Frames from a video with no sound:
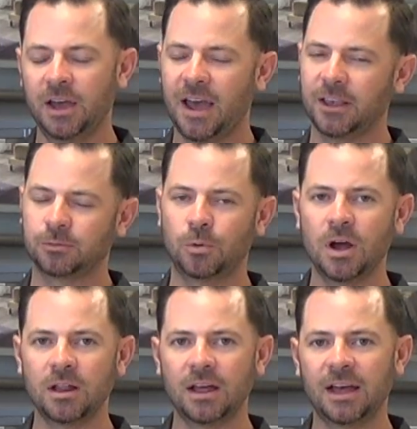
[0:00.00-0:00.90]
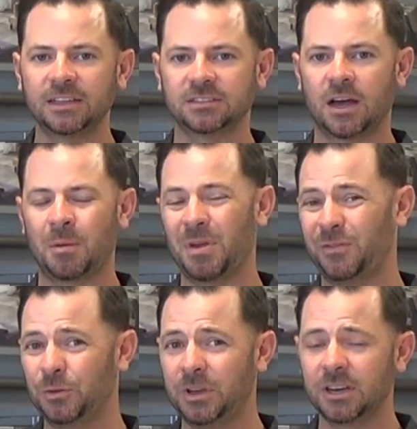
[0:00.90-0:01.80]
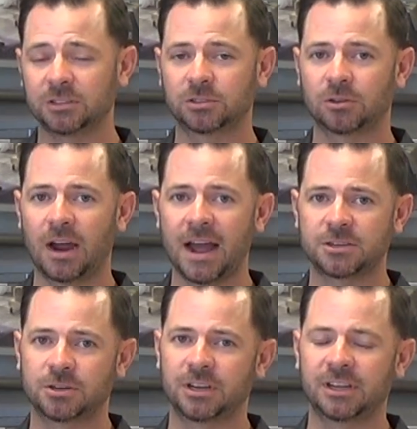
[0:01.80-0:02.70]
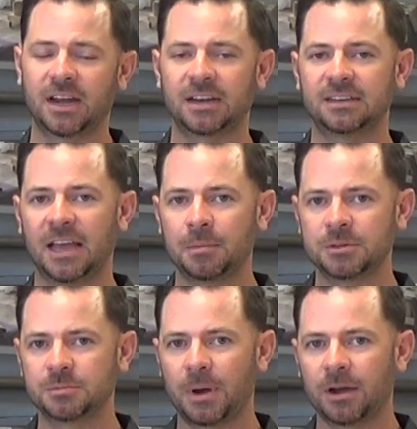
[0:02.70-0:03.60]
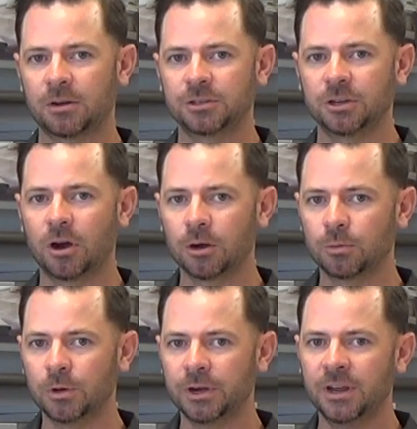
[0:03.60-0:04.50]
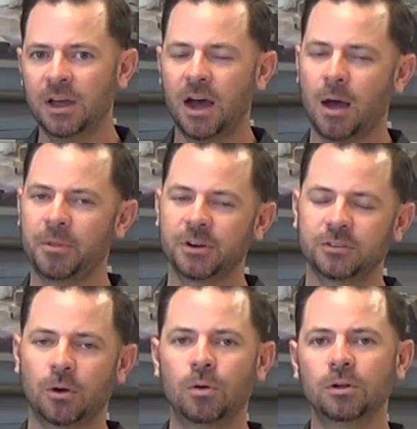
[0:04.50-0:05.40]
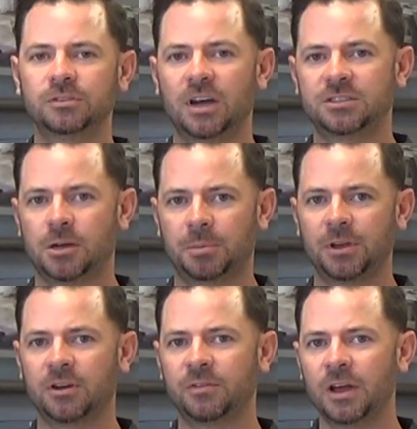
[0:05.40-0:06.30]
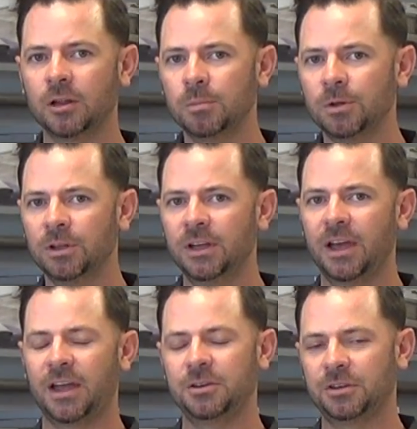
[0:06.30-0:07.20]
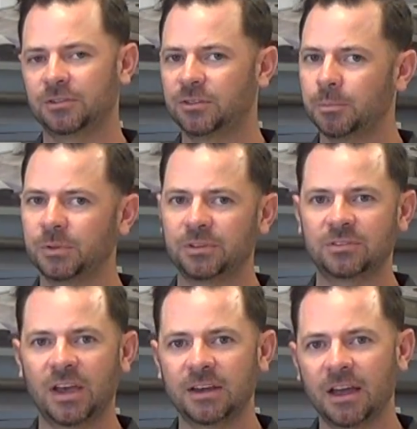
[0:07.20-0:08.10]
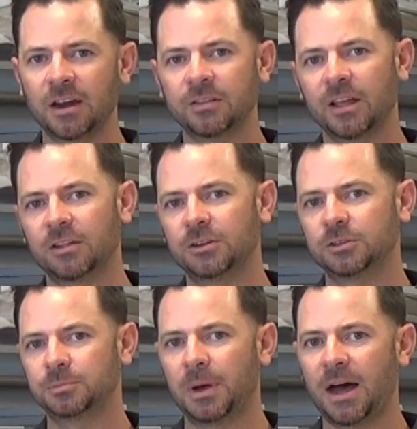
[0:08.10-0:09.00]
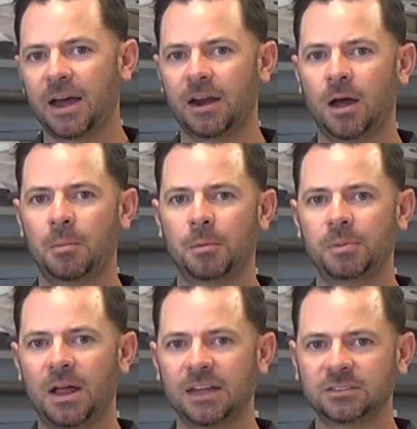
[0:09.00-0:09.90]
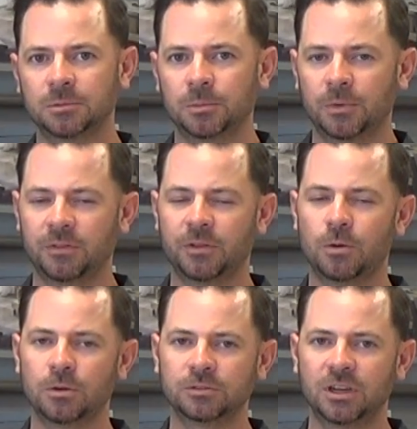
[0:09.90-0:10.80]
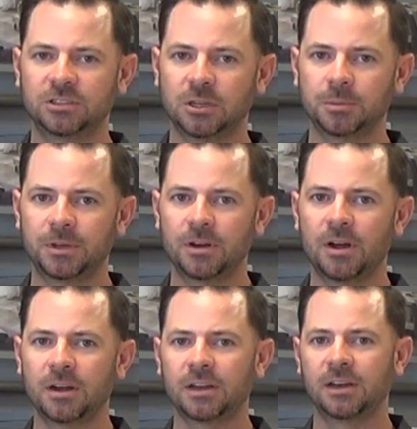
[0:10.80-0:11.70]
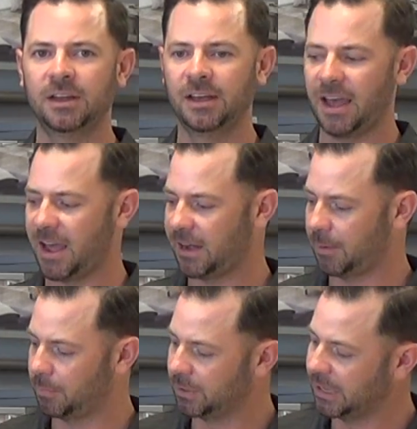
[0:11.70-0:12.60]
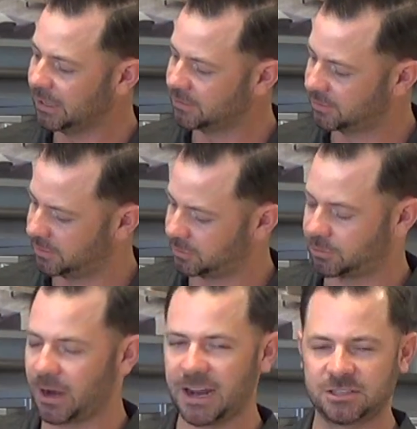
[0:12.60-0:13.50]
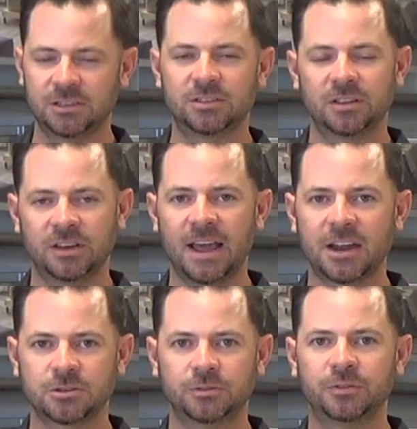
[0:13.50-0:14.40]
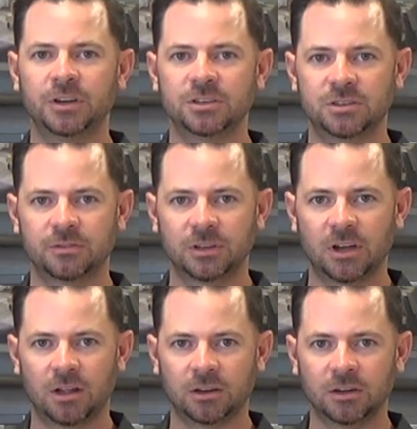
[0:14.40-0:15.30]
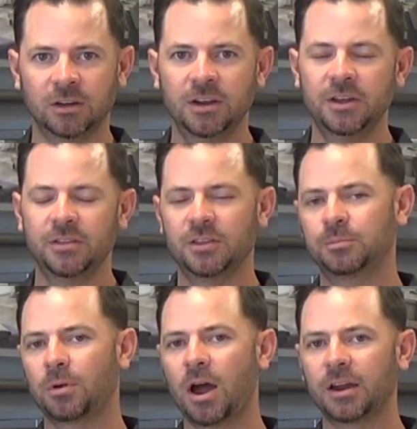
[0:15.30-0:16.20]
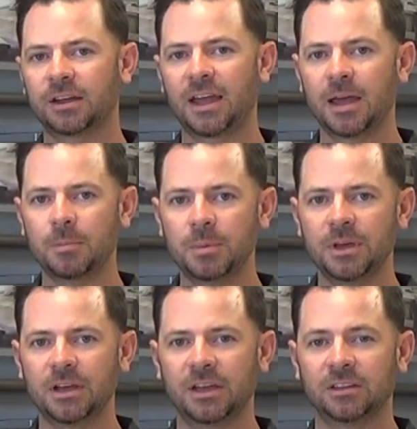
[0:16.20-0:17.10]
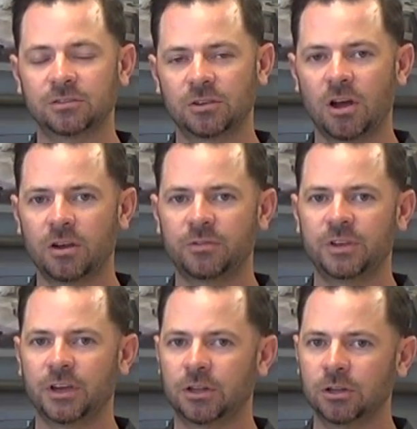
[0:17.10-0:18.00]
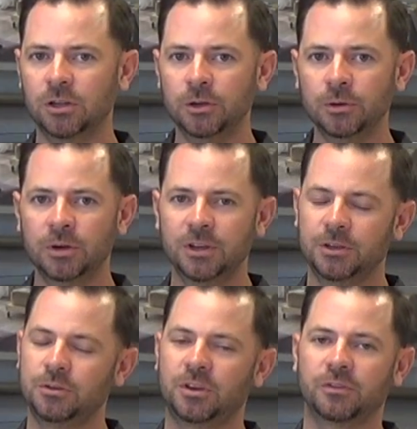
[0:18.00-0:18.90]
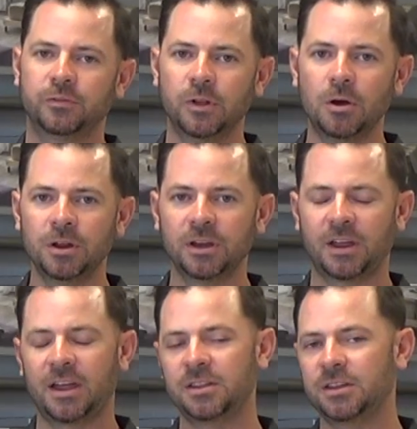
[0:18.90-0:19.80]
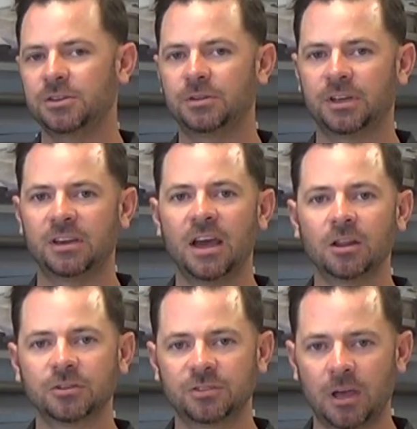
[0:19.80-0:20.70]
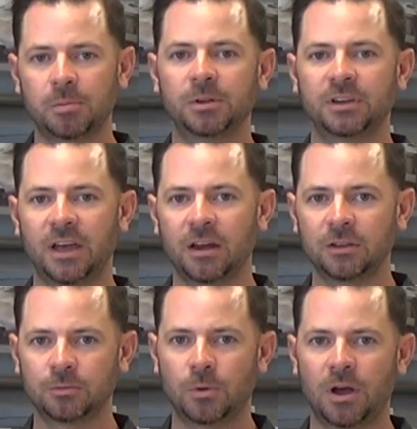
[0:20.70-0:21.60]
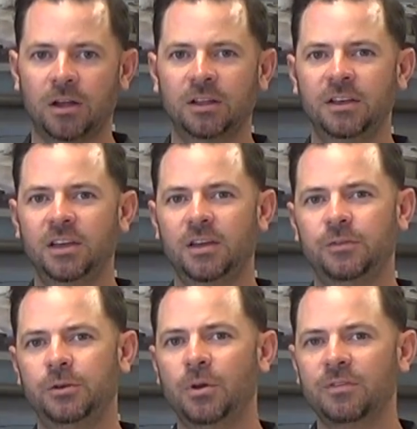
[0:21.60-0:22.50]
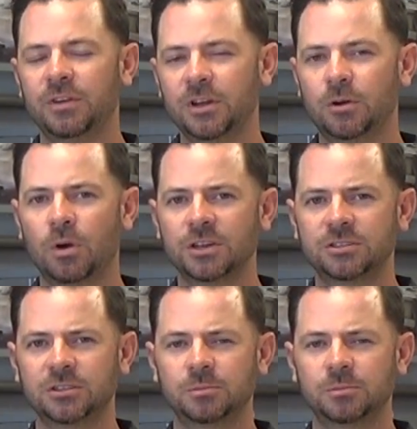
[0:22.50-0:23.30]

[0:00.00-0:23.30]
as well as if you get a scratch or any kind of damage spot on your hardwood, there is an oil touch-up kit available, and you can simply sand down to that little spot, apply some of the oil touch-up kit on it, and it blends the scratch into the natural finish of the color. This product can be installed via glue. You can float it, and then you can nail or staple it down as well. If you do have any questions,